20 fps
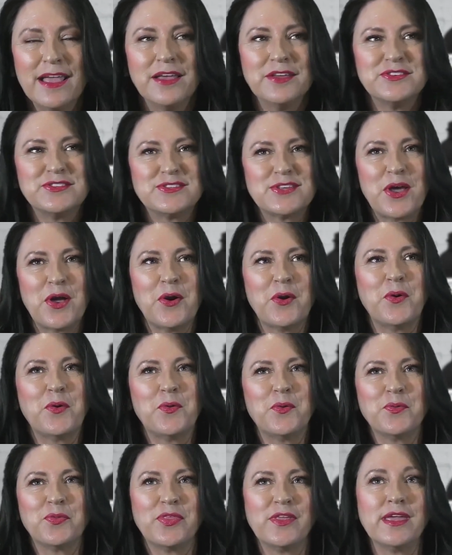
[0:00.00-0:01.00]

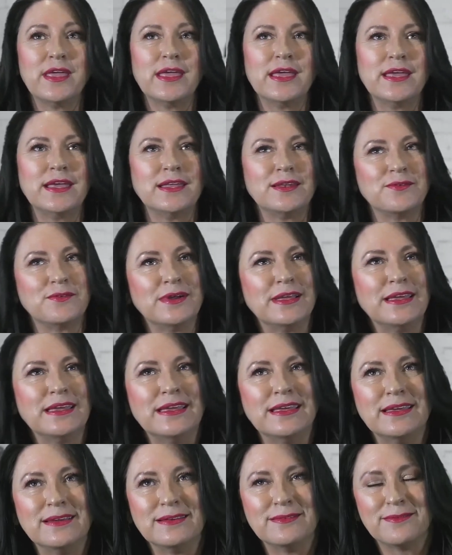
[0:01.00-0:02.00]
So then
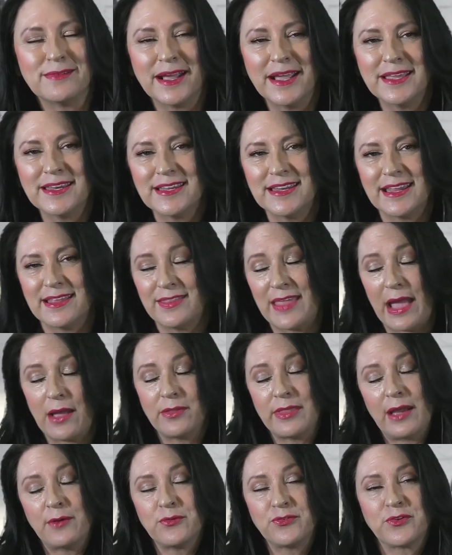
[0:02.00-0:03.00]
we waited, and
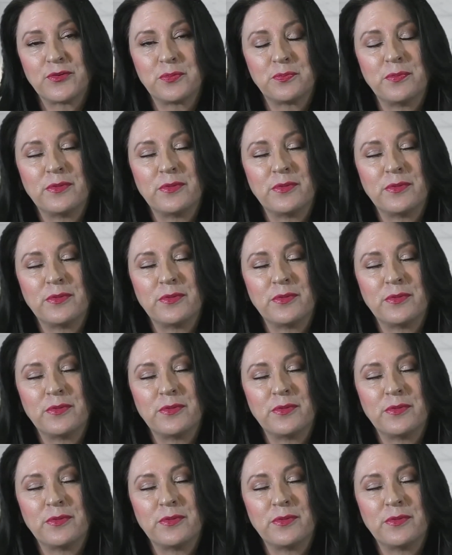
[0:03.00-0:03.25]
that was